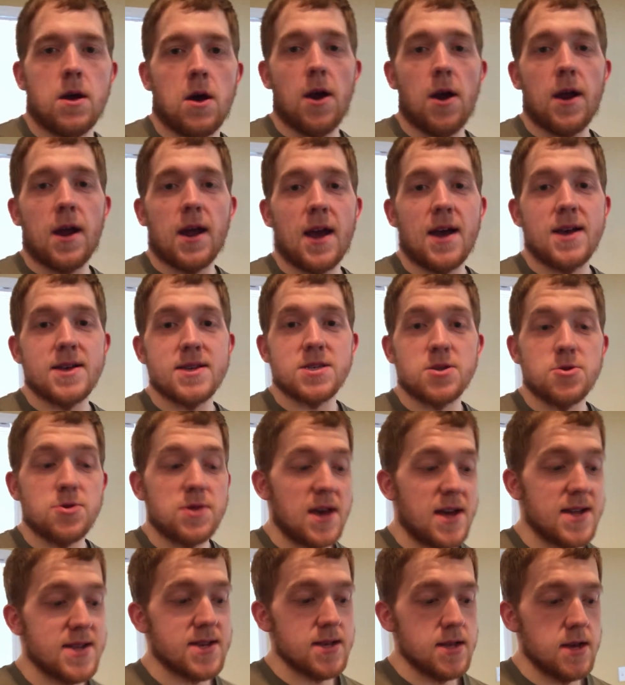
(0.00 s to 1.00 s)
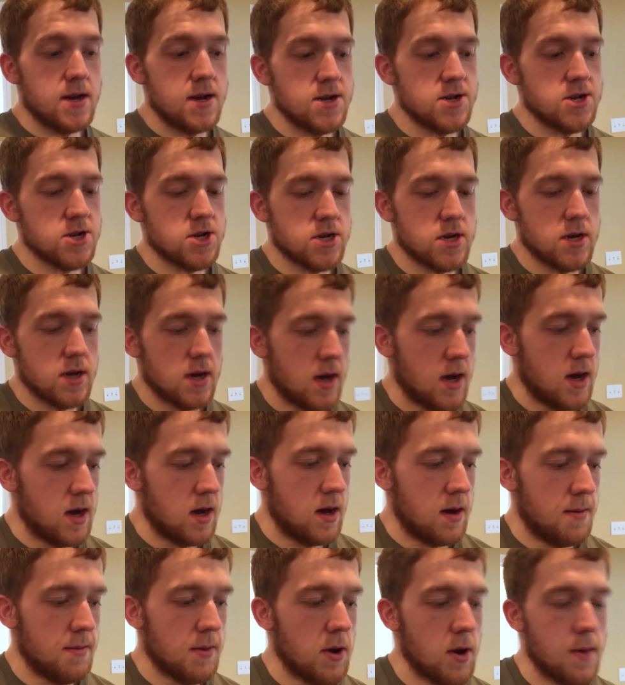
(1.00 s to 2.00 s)
Alright guys, so that's lunch.
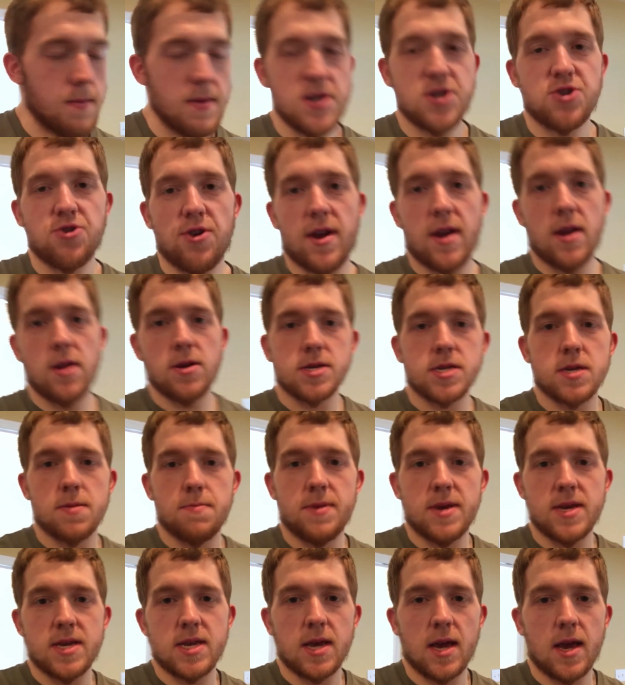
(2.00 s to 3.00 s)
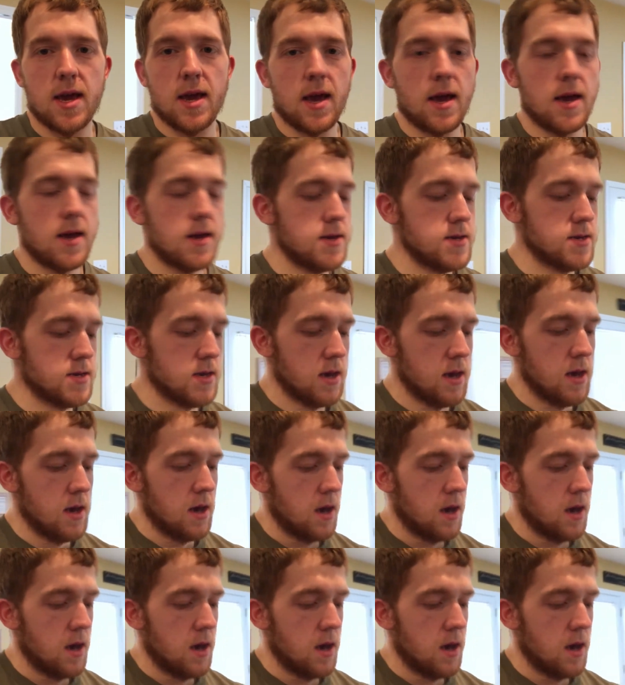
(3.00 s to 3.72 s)
I'm going to be drinking on some BCAAs